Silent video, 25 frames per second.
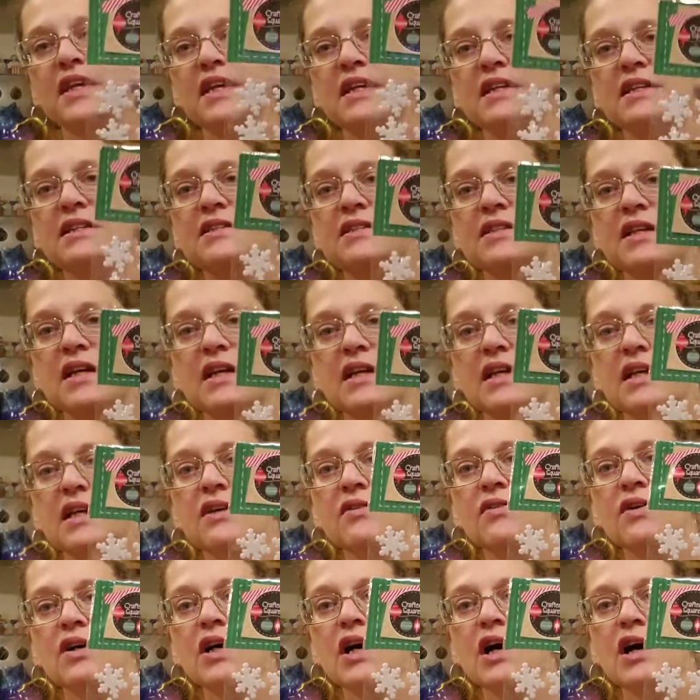these a
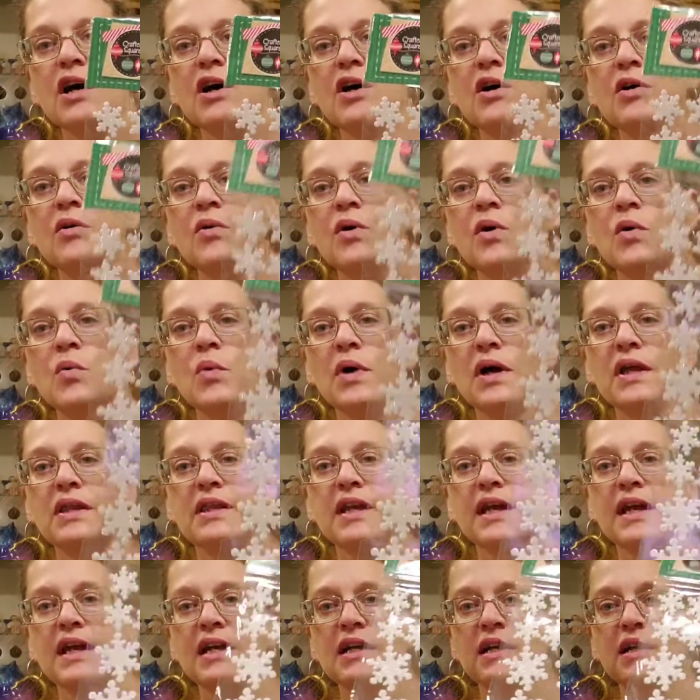year ago when
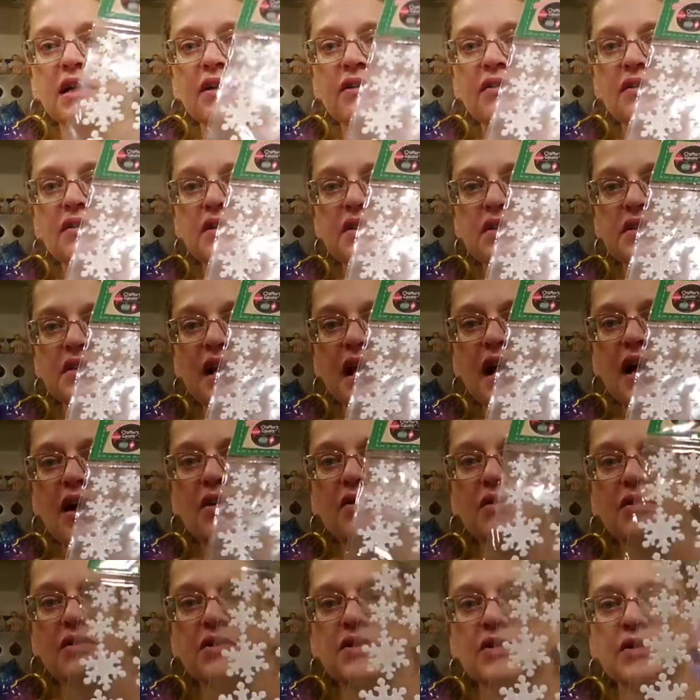they clearanced
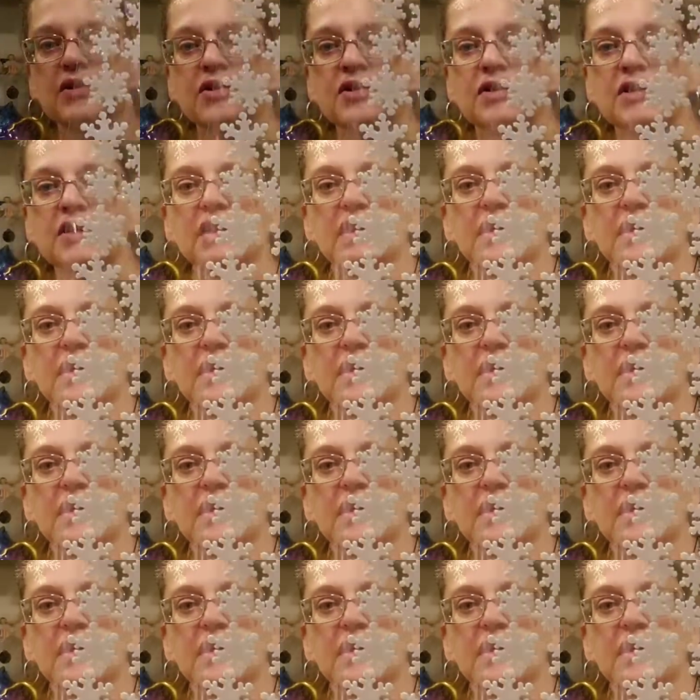out. They're